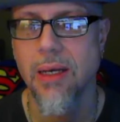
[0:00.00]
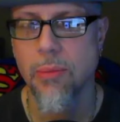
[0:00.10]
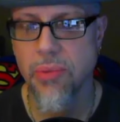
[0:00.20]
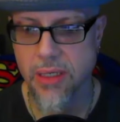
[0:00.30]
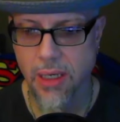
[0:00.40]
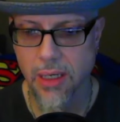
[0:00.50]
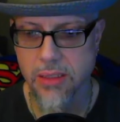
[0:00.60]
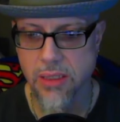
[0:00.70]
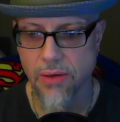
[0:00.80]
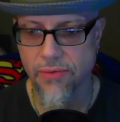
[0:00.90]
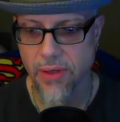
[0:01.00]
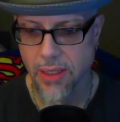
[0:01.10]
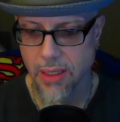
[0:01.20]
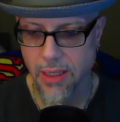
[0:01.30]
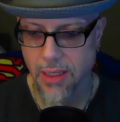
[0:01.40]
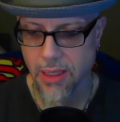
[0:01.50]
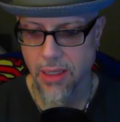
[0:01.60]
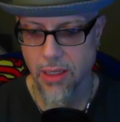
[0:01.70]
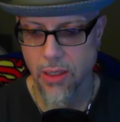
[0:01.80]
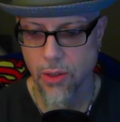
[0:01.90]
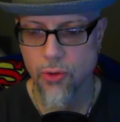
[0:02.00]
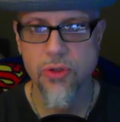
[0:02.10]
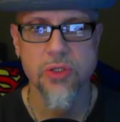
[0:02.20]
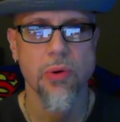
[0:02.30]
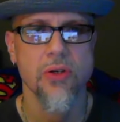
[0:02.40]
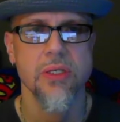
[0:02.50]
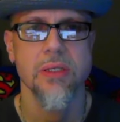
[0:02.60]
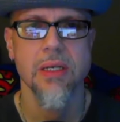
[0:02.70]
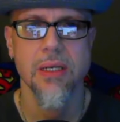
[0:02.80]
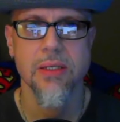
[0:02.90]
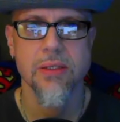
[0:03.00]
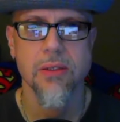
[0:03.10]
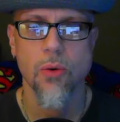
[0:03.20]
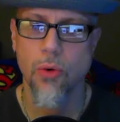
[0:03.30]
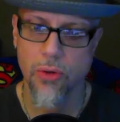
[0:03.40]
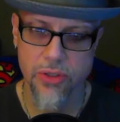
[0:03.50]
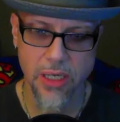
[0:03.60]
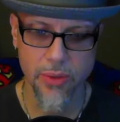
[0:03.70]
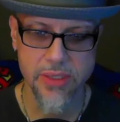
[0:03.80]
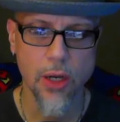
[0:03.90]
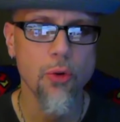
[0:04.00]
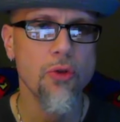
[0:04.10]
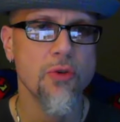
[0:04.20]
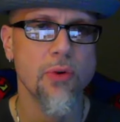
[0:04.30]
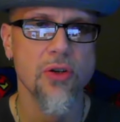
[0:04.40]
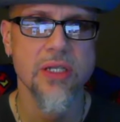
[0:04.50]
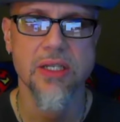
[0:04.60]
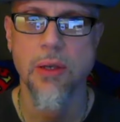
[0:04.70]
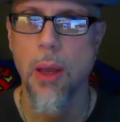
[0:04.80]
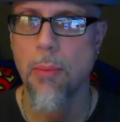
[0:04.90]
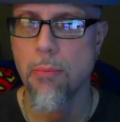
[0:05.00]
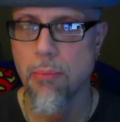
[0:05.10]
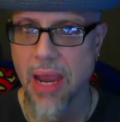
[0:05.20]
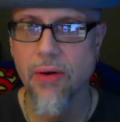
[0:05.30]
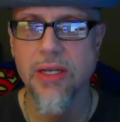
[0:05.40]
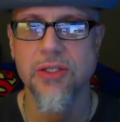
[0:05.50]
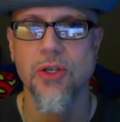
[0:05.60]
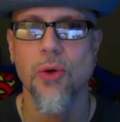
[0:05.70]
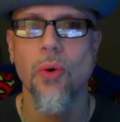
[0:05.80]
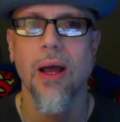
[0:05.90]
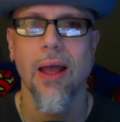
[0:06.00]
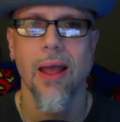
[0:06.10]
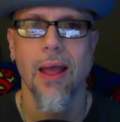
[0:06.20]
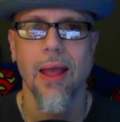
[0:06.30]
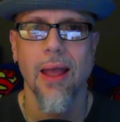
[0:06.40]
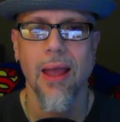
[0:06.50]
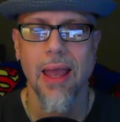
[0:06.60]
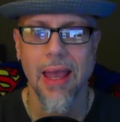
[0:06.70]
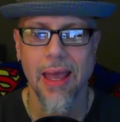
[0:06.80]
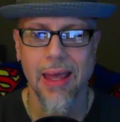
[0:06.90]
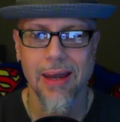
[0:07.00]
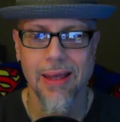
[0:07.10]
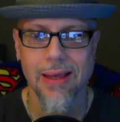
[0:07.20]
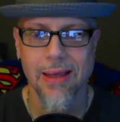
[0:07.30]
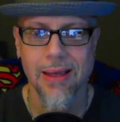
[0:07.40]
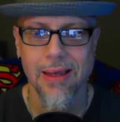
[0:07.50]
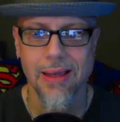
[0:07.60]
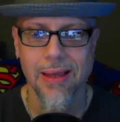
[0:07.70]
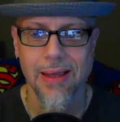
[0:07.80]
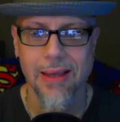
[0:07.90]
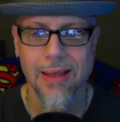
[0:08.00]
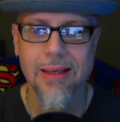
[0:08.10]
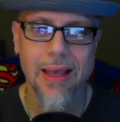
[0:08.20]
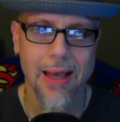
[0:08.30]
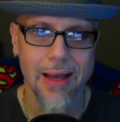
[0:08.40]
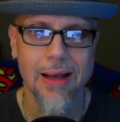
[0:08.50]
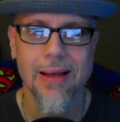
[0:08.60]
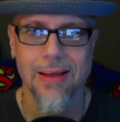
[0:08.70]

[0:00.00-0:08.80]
because of who this person is, or shall we say, who this person is married to, and yeah,